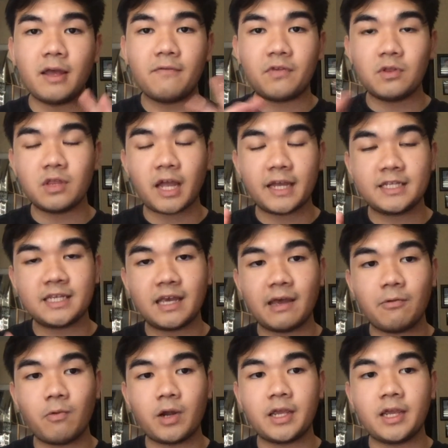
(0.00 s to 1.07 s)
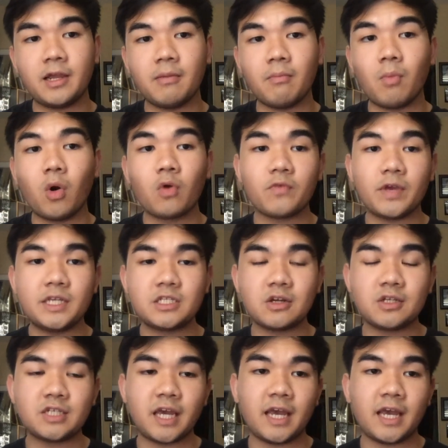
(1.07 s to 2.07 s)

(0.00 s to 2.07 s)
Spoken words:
If you liked it and want to hear more research